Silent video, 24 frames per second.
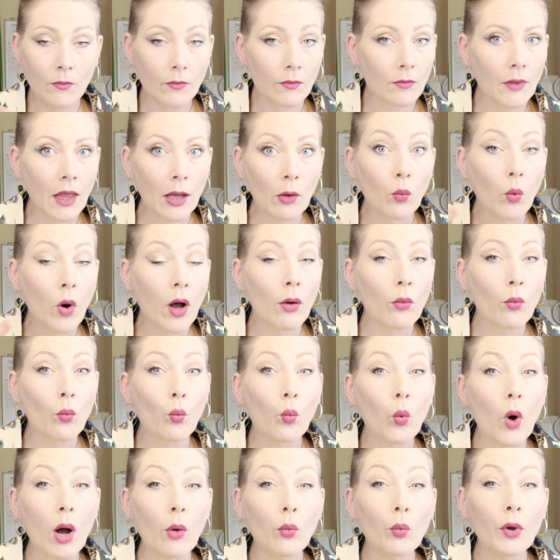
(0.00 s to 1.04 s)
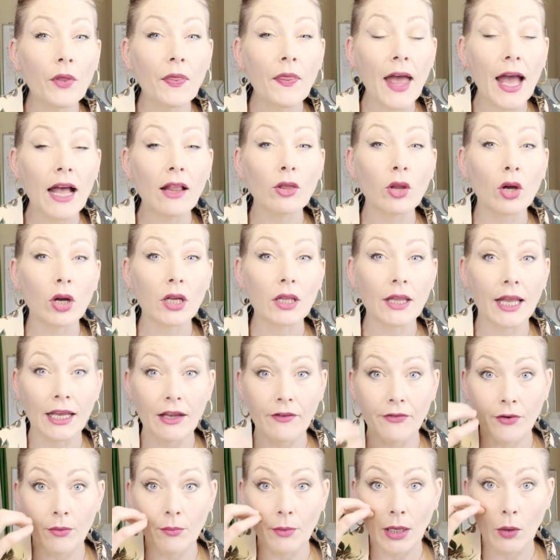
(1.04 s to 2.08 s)
Like what would that look like
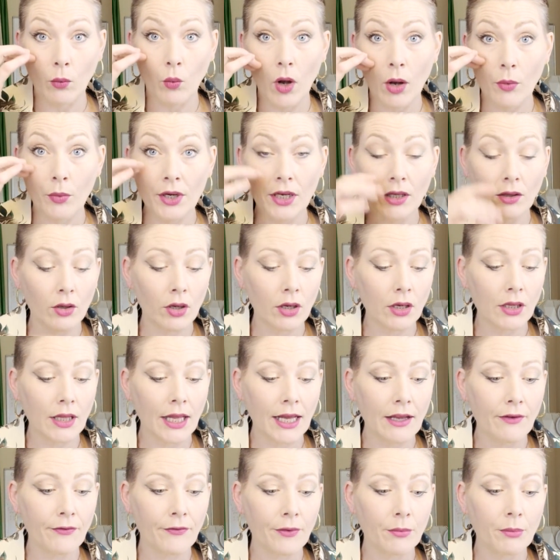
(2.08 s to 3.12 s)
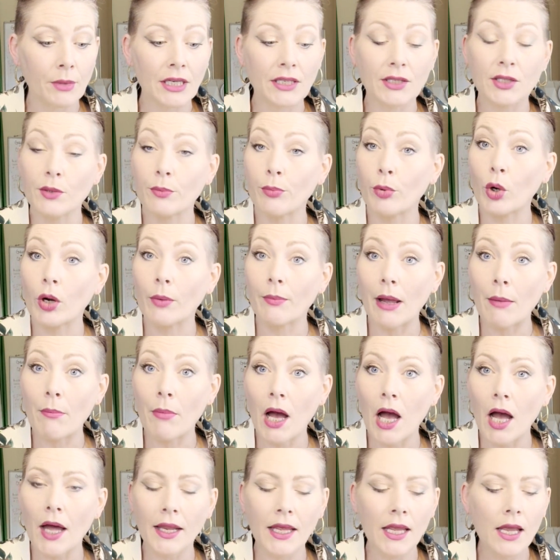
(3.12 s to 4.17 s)
for me? What would it look like for me to support my
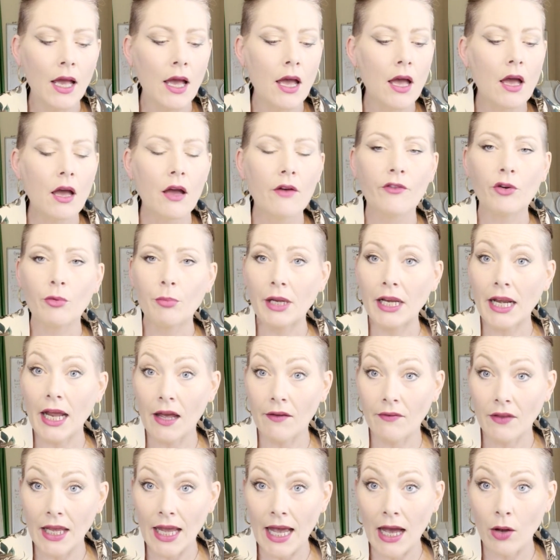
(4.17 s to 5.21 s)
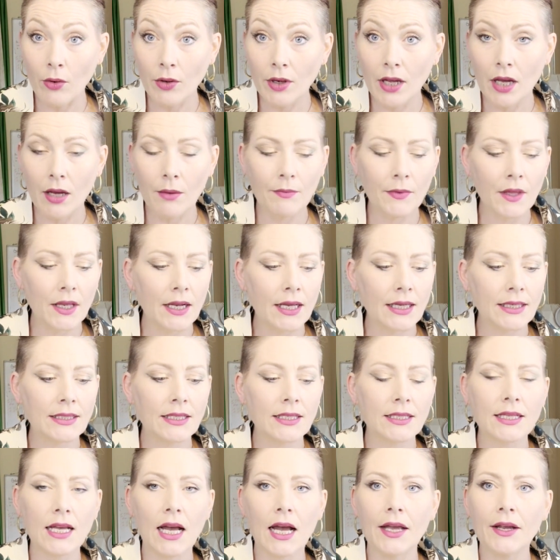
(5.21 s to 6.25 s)
body, for me to have the outcome that I
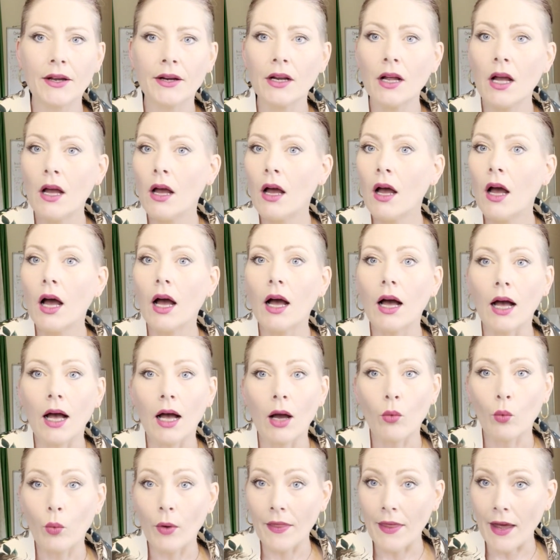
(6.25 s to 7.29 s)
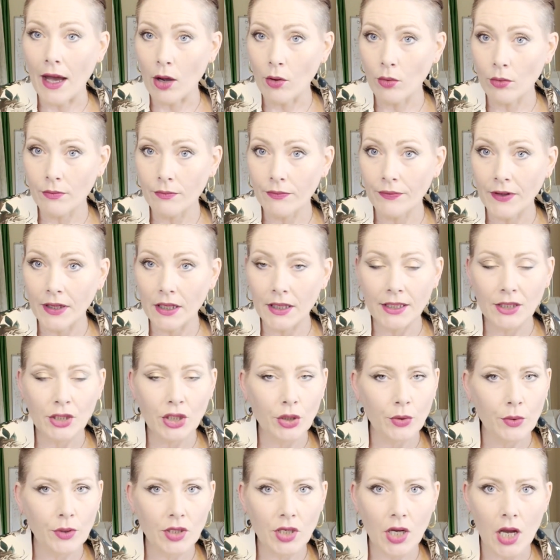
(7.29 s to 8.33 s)
desire without feeling
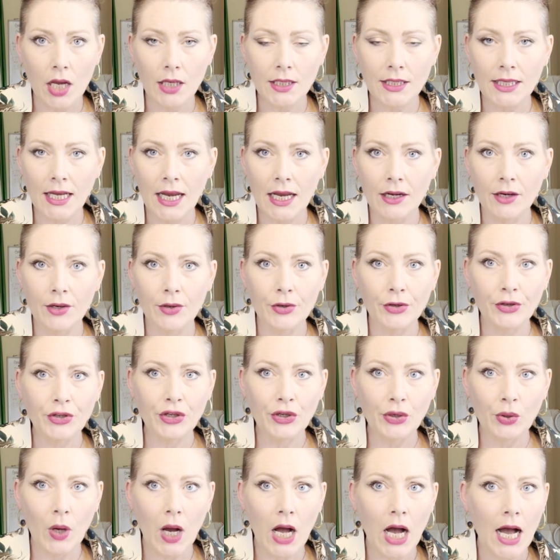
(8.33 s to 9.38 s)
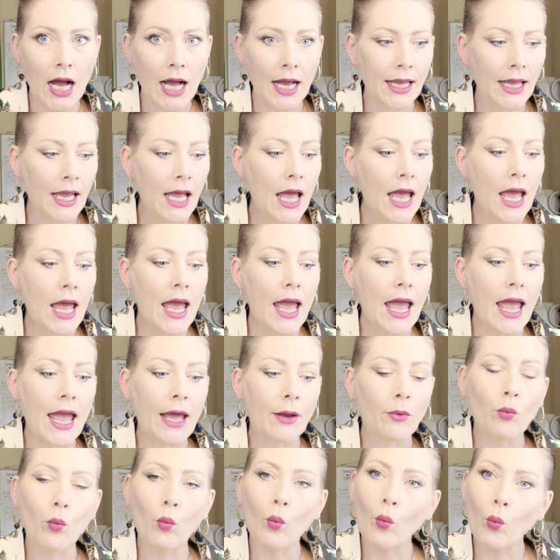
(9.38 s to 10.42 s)
too intoxicated or too high?
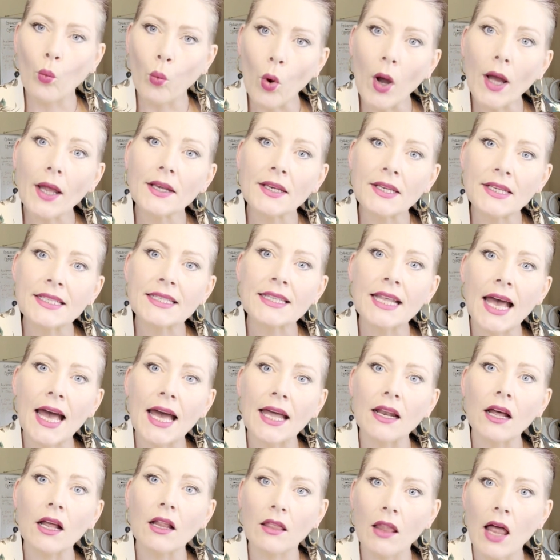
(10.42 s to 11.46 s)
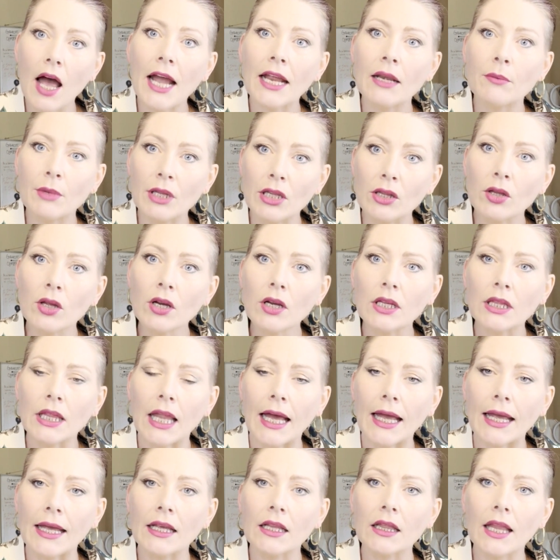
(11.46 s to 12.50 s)
And what does that alignment look
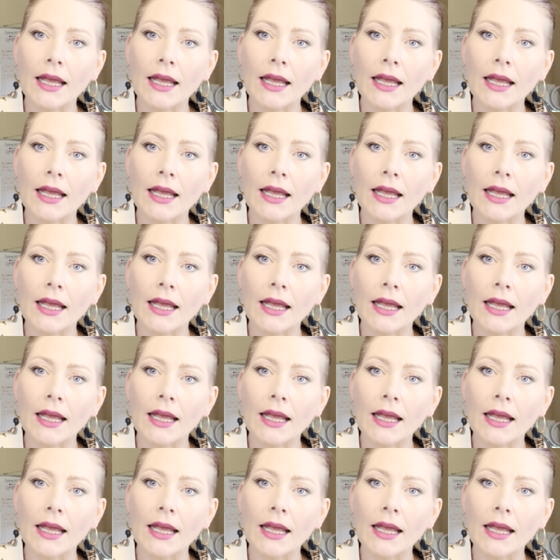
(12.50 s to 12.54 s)
like?